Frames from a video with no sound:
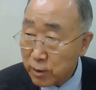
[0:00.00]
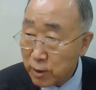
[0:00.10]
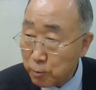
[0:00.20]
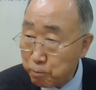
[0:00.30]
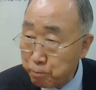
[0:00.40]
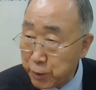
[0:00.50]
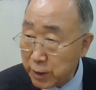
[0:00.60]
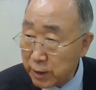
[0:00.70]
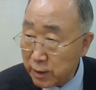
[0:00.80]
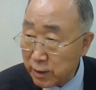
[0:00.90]

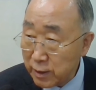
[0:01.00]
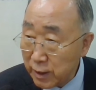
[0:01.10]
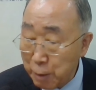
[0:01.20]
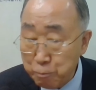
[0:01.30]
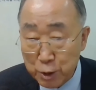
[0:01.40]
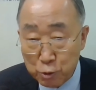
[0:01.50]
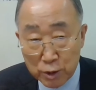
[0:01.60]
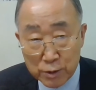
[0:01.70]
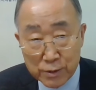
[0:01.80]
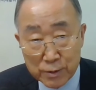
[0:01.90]
be
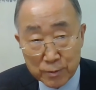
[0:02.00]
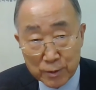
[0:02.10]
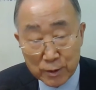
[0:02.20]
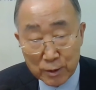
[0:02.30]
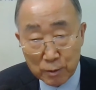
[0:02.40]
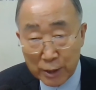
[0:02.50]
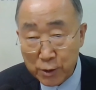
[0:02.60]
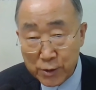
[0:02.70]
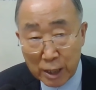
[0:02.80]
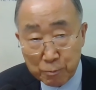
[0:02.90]
ambitious, at the
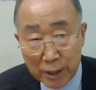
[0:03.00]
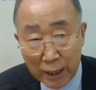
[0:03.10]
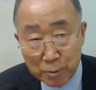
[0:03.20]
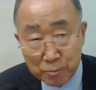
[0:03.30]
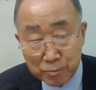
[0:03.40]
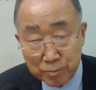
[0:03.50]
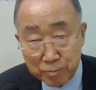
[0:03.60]
same time,